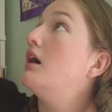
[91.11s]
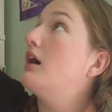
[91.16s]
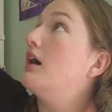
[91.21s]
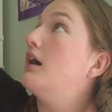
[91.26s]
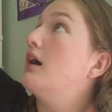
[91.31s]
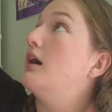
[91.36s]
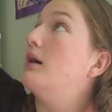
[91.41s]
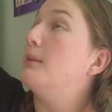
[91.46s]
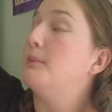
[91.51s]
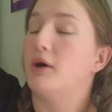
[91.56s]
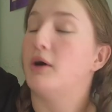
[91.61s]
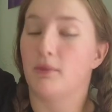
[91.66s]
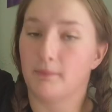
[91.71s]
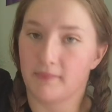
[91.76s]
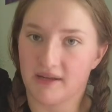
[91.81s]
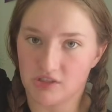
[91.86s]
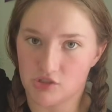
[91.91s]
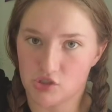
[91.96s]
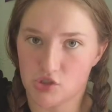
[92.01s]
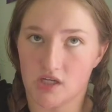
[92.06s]
on
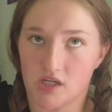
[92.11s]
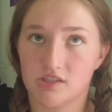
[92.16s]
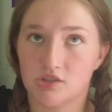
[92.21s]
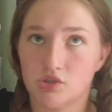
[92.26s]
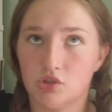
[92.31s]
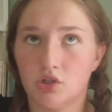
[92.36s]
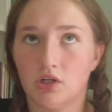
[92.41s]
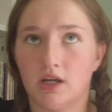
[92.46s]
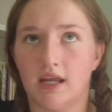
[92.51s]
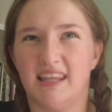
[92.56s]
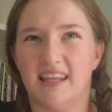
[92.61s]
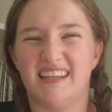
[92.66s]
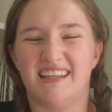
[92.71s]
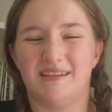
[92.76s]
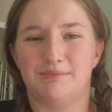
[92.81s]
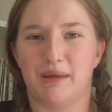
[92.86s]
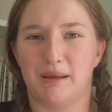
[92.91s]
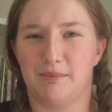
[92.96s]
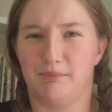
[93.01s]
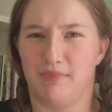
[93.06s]
my dresser, and
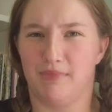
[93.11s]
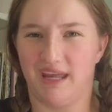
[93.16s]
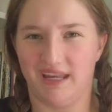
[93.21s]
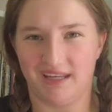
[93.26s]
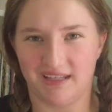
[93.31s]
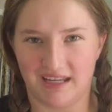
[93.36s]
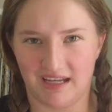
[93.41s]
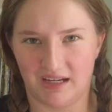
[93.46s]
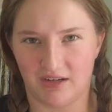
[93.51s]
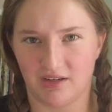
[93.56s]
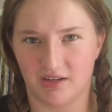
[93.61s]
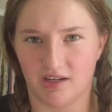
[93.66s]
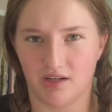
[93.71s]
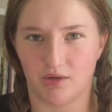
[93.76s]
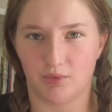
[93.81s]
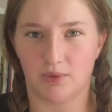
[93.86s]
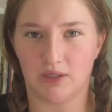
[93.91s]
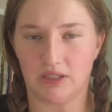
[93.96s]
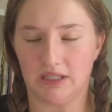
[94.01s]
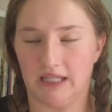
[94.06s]
then my main
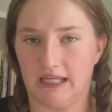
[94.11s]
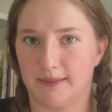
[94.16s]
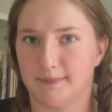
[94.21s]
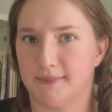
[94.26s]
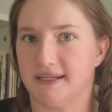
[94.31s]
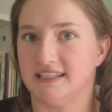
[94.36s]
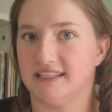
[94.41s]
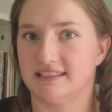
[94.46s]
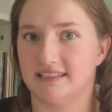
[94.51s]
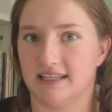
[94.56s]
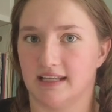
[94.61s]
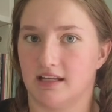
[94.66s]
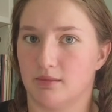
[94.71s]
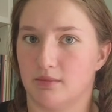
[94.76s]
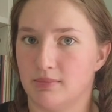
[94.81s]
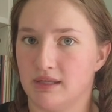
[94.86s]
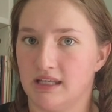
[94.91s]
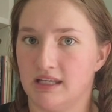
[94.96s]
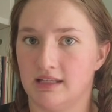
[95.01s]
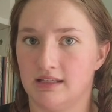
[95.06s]
area where like my setup
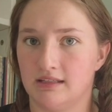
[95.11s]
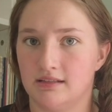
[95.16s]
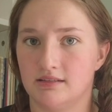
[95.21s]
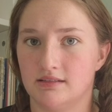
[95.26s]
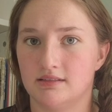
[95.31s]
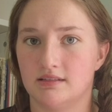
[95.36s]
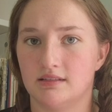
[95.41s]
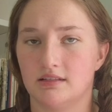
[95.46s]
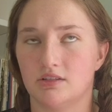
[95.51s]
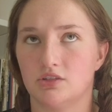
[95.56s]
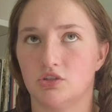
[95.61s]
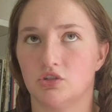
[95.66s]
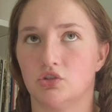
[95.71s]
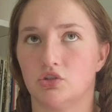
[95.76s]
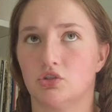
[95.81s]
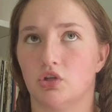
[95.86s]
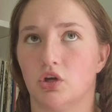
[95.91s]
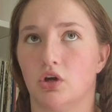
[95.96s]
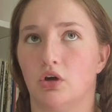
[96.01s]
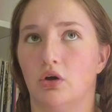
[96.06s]
is.
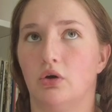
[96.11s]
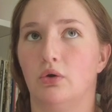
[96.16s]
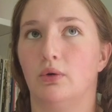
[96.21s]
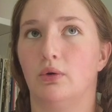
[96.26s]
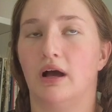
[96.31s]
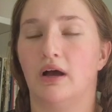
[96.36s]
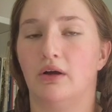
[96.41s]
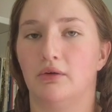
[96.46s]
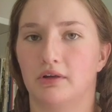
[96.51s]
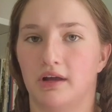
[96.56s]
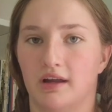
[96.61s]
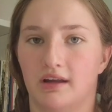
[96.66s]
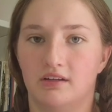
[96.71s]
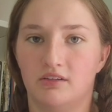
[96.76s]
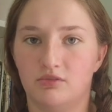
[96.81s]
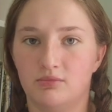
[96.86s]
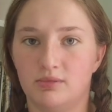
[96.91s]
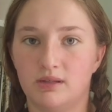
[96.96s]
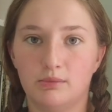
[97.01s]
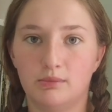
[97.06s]
So I'll kind
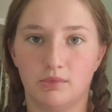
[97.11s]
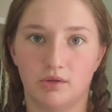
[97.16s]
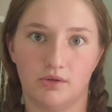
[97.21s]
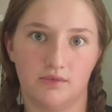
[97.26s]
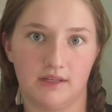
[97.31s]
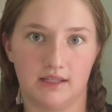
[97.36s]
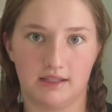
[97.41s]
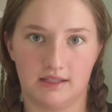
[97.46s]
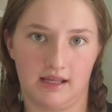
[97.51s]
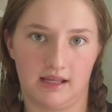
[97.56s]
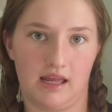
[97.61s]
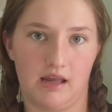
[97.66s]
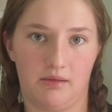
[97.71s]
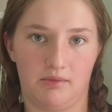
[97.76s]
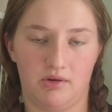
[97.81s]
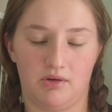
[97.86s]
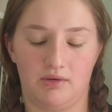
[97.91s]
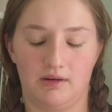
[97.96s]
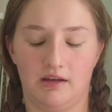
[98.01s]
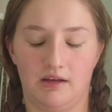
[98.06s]
of be moving the
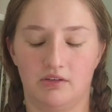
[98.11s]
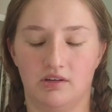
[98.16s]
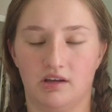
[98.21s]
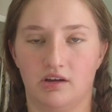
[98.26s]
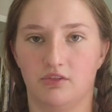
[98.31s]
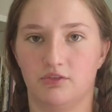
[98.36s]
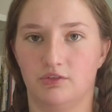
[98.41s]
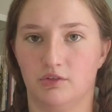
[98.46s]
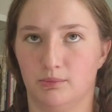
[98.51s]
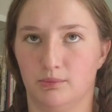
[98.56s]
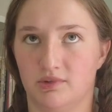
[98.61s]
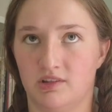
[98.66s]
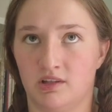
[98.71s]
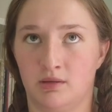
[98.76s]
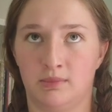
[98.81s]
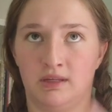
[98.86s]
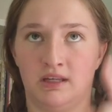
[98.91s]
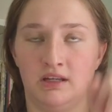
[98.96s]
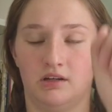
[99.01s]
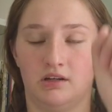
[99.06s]
camera around. I'll film
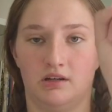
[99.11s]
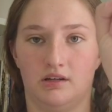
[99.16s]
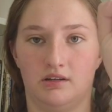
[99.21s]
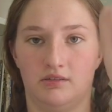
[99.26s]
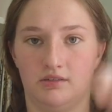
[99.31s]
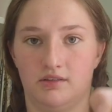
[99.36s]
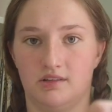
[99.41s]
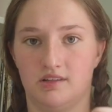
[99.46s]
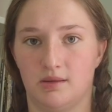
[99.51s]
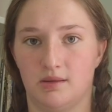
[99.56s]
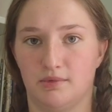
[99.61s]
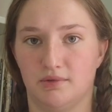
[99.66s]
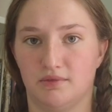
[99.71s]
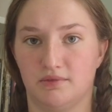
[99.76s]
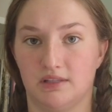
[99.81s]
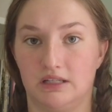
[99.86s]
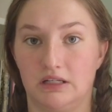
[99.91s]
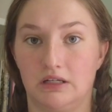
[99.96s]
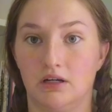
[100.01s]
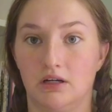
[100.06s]
some here and some
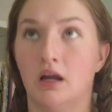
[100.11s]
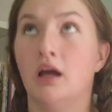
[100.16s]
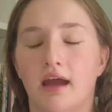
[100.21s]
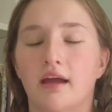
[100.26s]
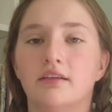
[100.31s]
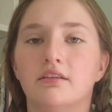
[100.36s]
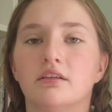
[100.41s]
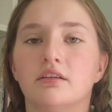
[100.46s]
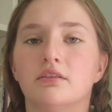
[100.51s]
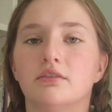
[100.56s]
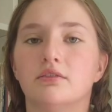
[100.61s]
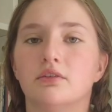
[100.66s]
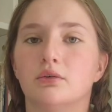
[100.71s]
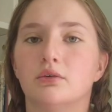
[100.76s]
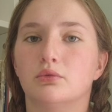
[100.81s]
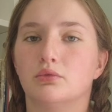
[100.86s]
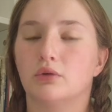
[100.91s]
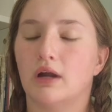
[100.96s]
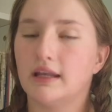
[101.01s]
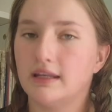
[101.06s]
over there. As of
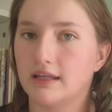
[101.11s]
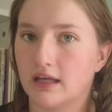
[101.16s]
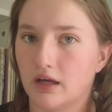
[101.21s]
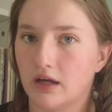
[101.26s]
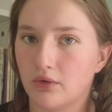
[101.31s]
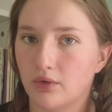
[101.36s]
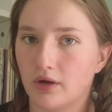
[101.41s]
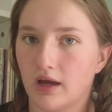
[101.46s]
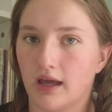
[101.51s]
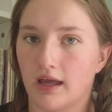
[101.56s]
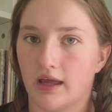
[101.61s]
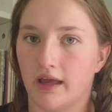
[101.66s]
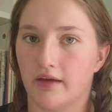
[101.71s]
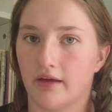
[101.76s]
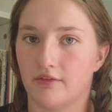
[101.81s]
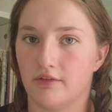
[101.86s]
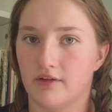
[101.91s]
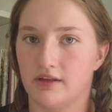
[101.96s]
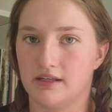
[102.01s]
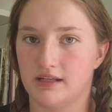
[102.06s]
right now, I
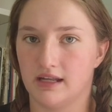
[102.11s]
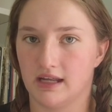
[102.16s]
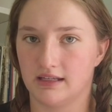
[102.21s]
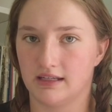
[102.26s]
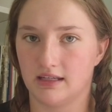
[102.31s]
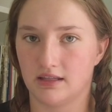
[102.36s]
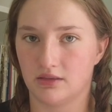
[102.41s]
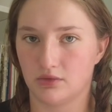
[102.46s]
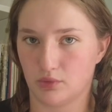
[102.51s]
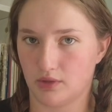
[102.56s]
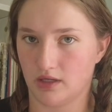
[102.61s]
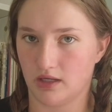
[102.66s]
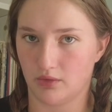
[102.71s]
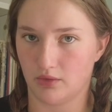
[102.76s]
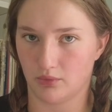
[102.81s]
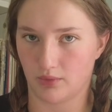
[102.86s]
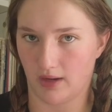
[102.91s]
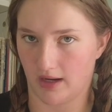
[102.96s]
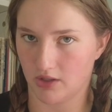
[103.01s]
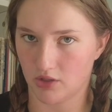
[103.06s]
have 93
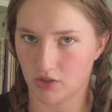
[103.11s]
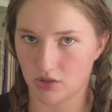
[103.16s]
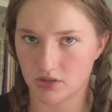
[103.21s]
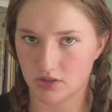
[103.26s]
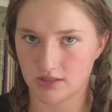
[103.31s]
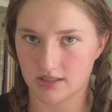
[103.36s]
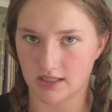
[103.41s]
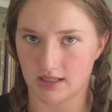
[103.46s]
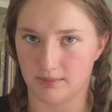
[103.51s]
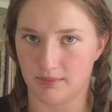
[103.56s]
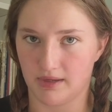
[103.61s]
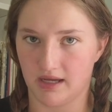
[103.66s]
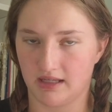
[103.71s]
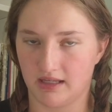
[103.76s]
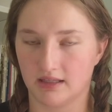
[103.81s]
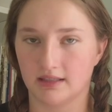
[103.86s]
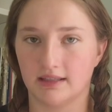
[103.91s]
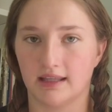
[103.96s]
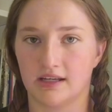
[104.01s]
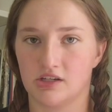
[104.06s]
records in my
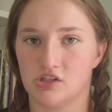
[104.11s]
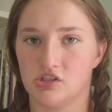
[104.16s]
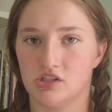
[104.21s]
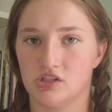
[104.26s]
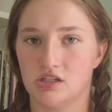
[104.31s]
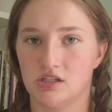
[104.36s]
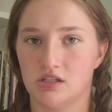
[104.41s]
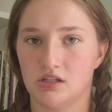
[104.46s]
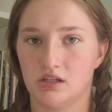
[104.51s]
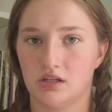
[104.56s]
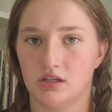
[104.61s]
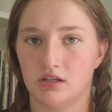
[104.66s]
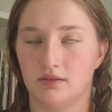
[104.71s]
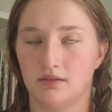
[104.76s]
collection.